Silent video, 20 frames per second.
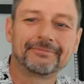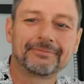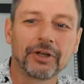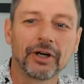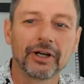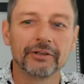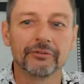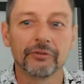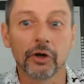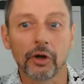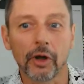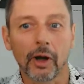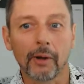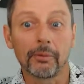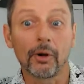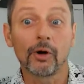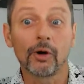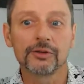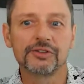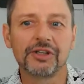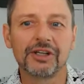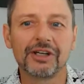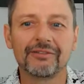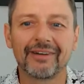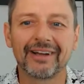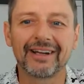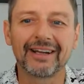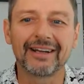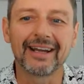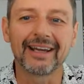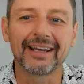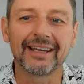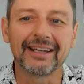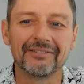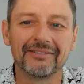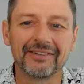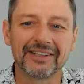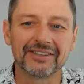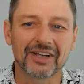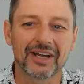kind of a, a, positive and a
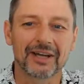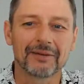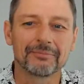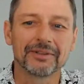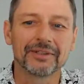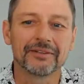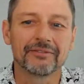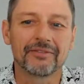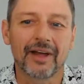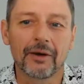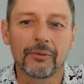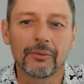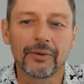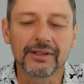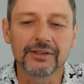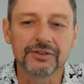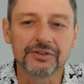negative example of that one.